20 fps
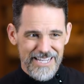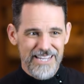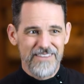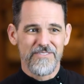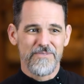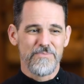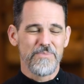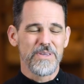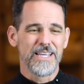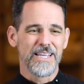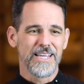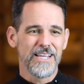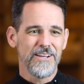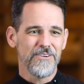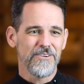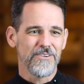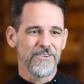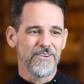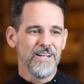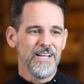even being
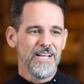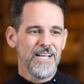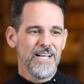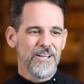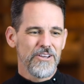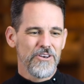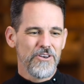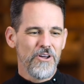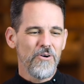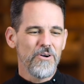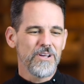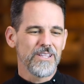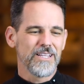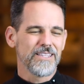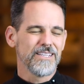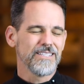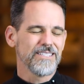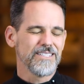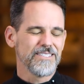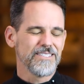here, knowing that this